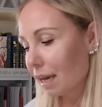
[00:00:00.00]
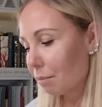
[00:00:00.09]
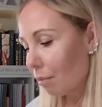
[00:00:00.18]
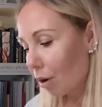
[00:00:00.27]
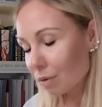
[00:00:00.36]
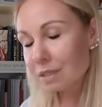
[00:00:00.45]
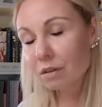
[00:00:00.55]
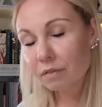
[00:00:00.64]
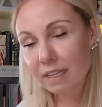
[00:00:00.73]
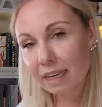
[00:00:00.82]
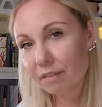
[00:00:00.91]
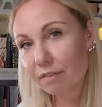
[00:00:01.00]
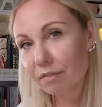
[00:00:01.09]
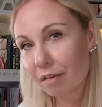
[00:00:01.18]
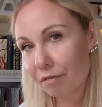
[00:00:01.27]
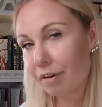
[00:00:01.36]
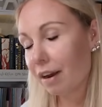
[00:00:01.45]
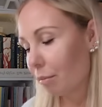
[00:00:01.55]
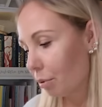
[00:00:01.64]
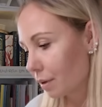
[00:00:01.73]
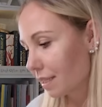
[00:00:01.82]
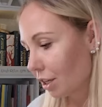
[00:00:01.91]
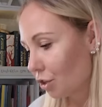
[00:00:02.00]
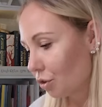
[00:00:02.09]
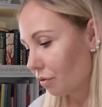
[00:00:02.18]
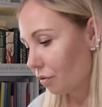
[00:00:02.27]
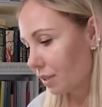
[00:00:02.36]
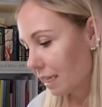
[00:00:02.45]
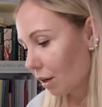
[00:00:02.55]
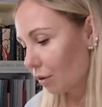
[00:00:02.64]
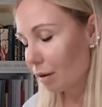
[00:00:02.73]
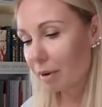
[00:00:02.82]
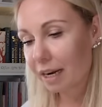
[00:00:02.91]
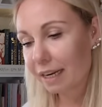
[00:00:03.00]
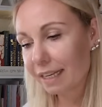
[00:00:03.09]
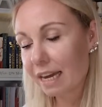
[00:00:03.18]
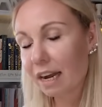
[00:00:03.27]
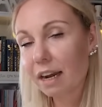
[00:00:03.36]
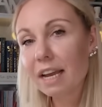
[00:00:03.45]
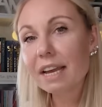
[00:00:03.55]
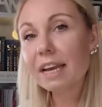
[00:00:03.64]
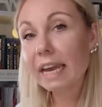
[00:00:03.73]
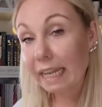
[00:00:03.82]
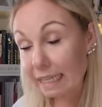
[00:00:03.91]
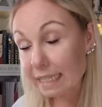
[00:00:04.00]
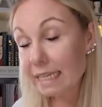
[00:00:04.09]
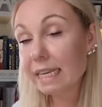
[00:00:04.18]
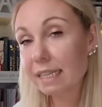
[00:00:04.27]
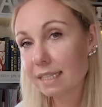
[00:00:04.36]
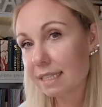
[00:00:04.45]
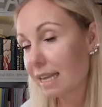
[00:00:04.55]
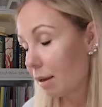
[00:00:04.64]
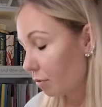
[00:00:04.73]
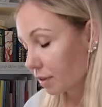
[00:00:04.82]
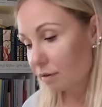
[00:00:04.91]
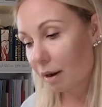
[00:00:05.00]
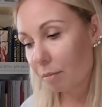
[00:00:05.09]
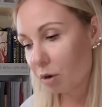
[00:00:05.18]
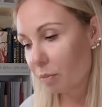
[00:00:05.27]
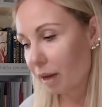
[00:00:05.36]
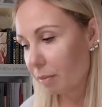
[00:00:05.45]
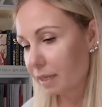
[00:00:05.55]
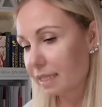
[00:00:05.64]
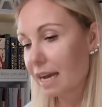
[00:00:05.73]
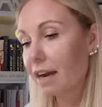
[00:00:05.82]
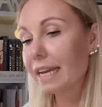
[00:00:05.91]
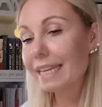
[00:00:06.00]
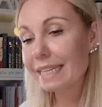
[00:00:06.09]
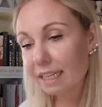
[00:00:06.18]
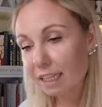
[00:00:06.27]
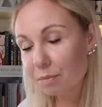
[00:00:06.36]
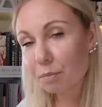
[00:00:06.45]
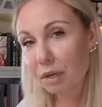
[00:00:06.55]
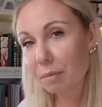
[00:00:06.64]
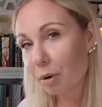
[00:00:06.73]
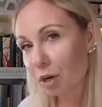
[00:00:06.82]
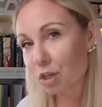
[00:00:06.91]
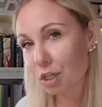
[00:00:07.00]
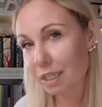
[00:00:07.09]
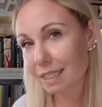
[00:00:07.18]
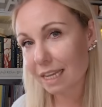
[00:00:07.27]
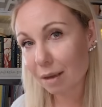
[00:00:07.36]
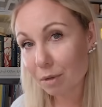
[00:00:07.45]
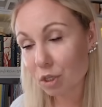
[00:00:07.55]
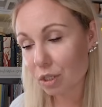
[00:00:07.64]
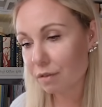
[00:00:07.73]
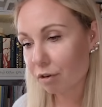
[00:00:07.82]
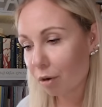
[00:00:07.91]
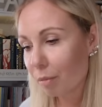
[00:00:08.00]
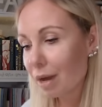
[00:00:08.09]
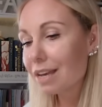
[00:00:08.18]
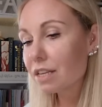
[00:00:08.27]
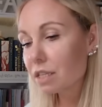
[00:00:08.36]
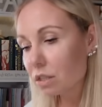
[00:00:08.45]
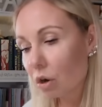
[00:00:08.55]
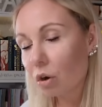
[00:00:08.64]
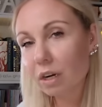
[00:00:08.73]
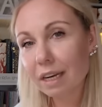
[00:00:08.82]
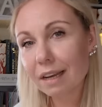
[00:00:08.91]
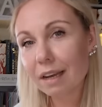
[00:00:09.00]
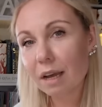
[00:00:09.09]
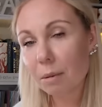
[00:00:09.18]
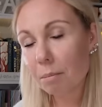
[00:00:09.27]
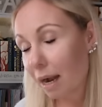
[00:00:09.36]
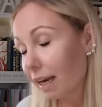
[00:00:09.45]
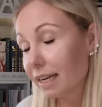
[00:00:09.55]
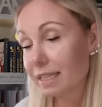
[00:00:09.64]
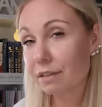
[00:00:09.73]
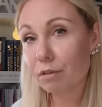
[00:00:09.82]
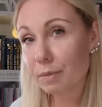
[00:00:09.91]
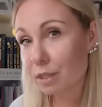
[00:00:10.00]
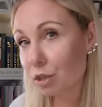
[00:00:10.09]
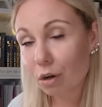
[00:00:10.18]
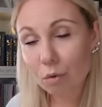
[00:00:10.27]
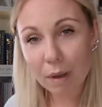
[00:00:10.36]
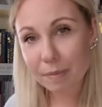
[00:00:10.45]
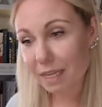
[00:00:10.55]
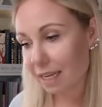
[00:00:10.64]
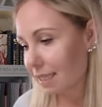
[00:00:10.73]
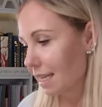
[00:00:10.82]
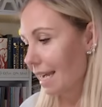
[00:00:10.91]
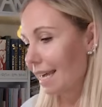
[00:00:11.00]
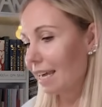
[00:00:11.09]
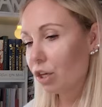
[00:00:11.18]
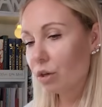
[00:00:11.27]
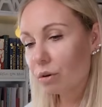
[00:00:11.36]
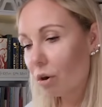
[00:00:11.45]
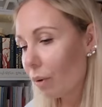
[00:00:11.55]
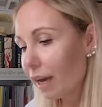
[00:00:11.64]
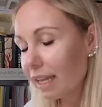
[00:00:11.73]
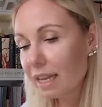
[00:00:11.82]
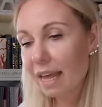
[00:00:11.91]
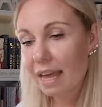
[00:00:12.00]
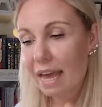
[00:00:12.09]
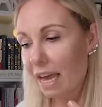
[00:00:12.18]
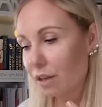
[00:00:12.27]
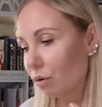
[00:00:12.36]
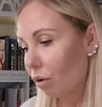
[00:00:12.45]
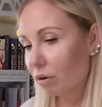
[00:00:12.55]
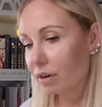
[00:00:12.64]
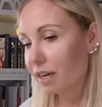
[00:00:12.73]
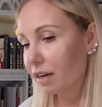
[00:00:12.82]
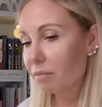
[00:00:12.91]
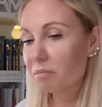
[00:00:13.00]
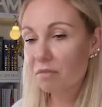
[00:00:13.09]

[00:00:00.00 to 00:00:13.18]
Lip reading: Most of the Emphera books that you see on the market are indeed, same for scrapbook papers, are indeed pre-purchased images from stock markets, from stock websites. You go in and you order